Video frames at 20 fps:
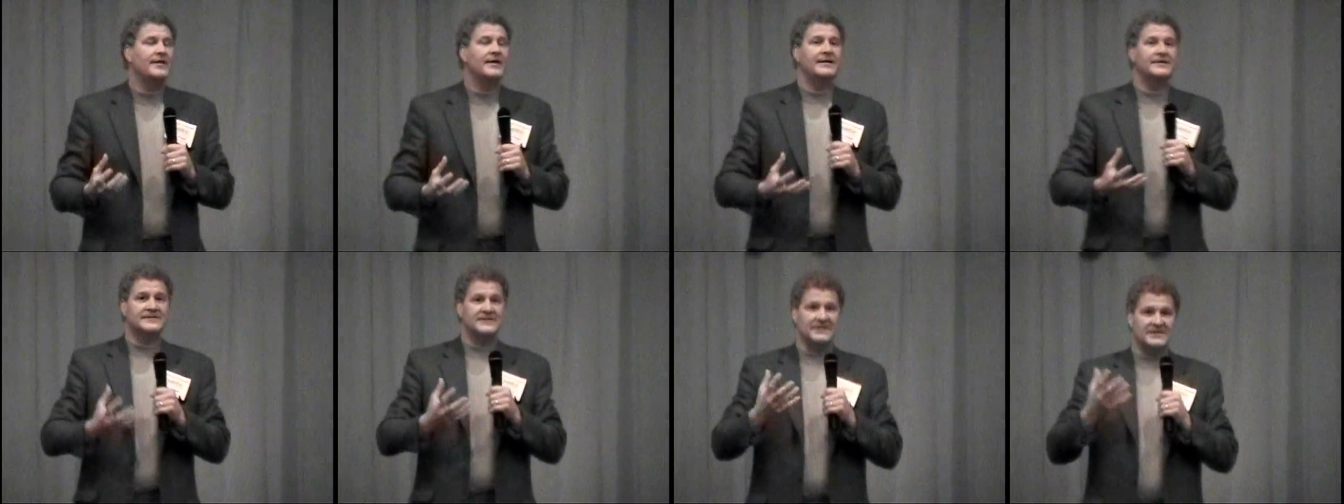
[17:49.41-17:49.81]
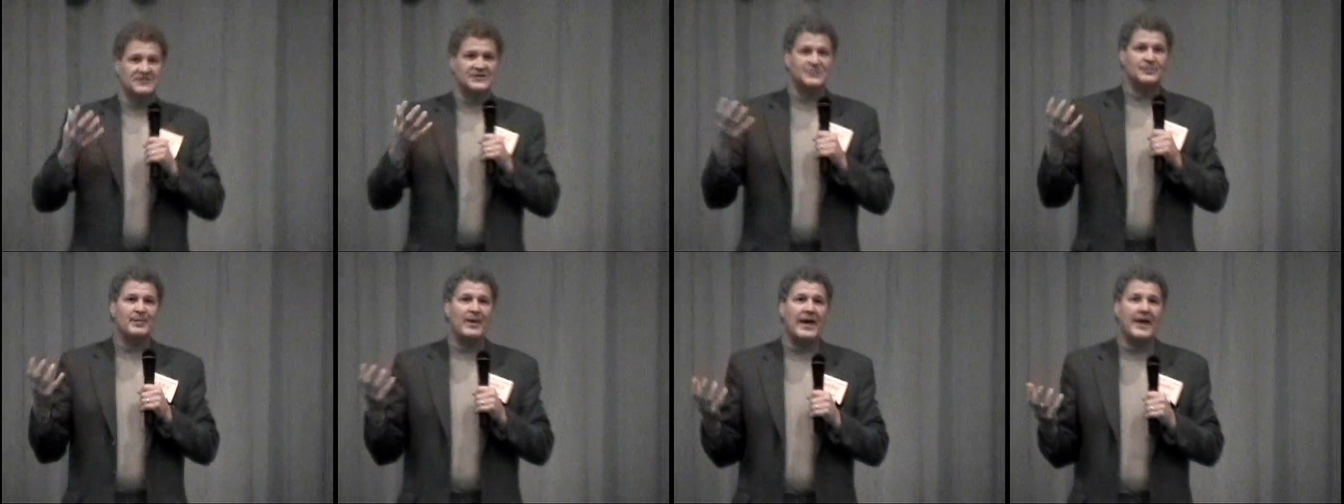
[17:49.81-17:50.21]
that is
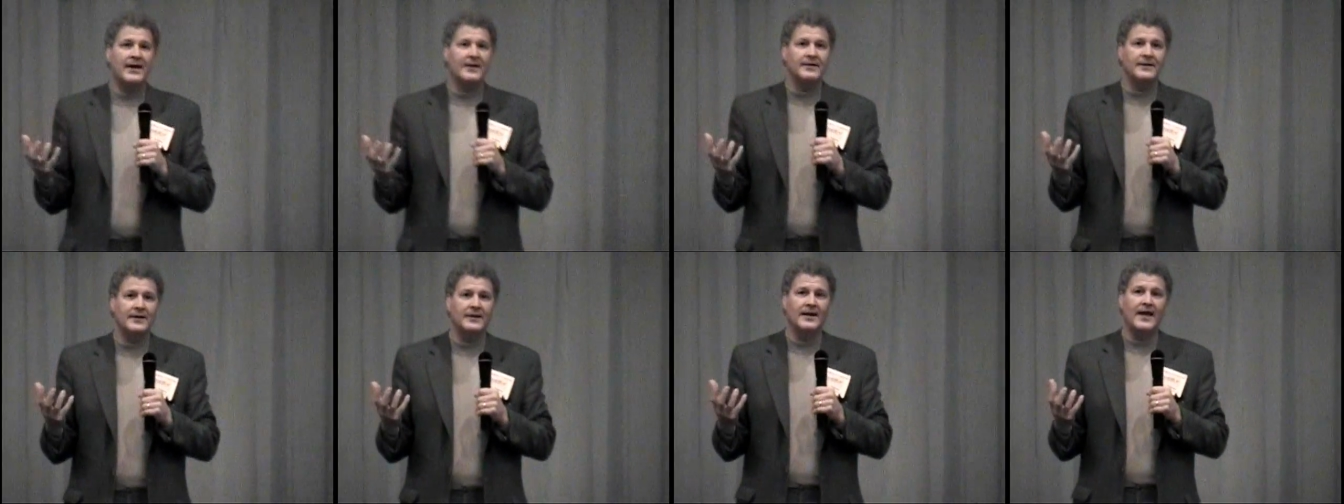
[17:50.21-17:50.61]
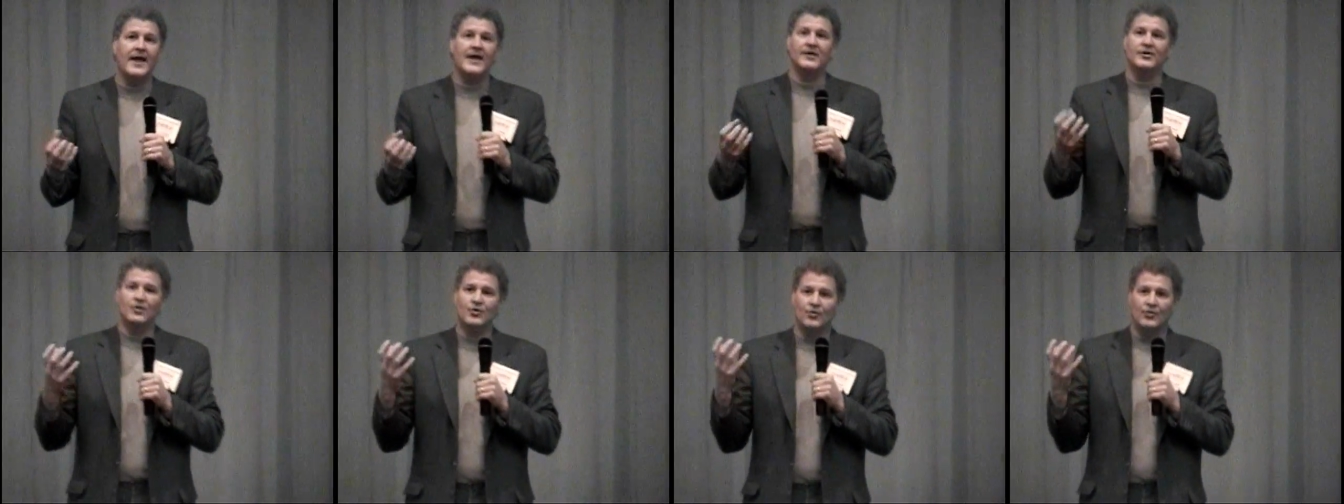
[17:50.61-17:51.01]
expanding
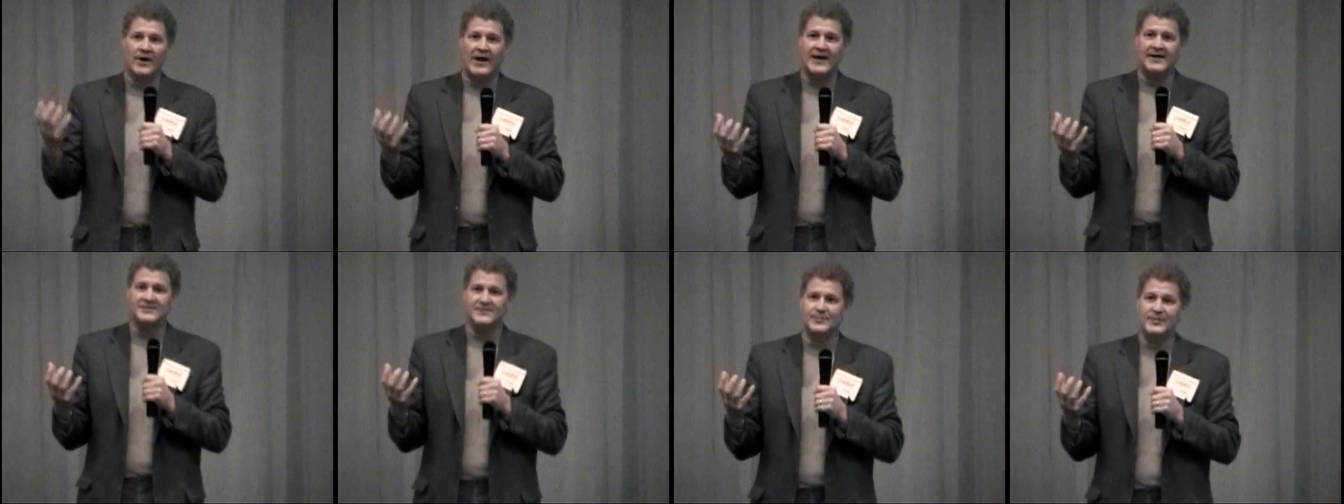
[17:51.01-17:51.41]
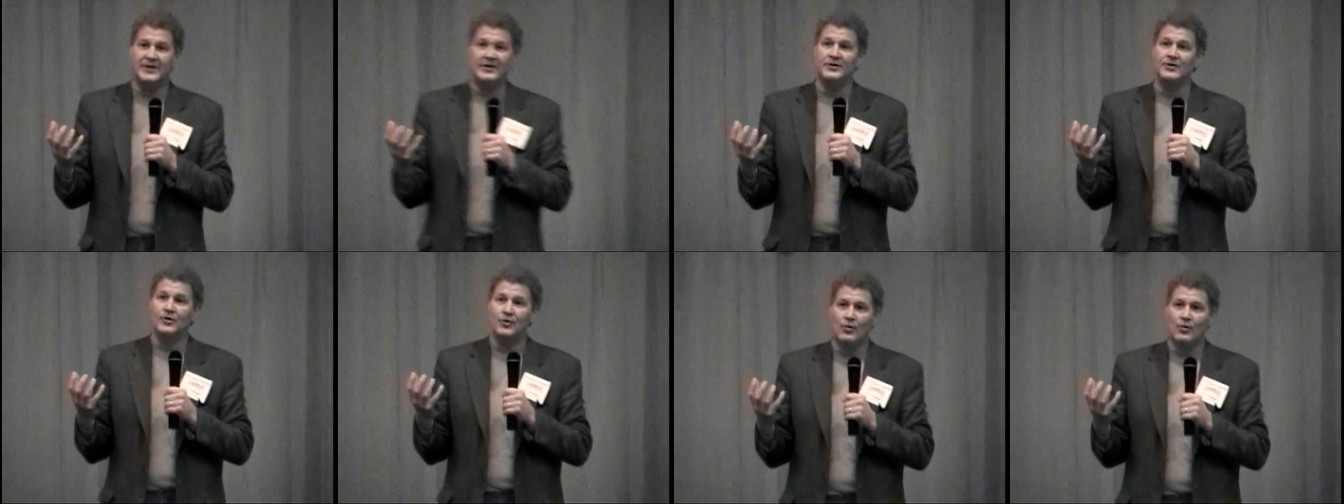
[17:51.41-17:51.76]
and grasping